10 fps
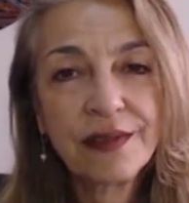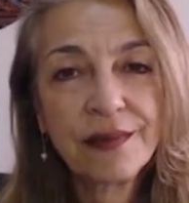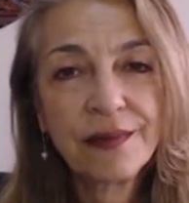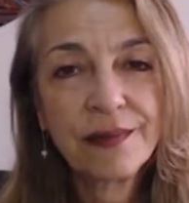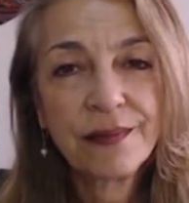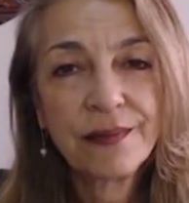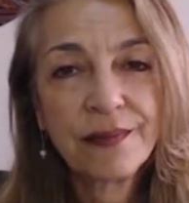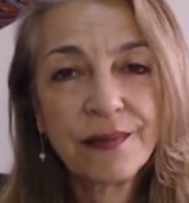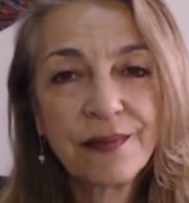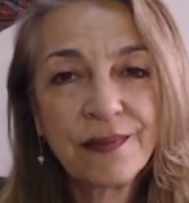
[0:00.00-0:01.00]

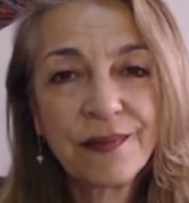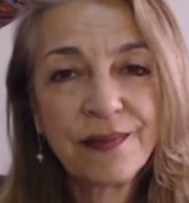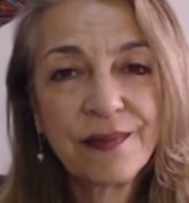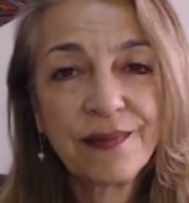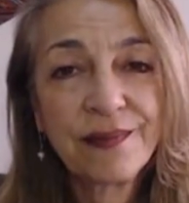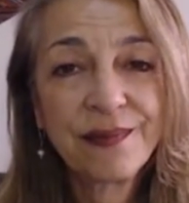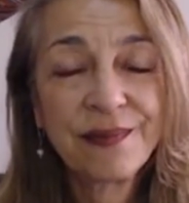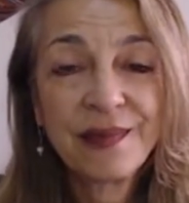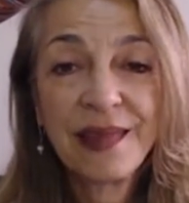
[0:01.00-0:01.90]
Nobody speaks.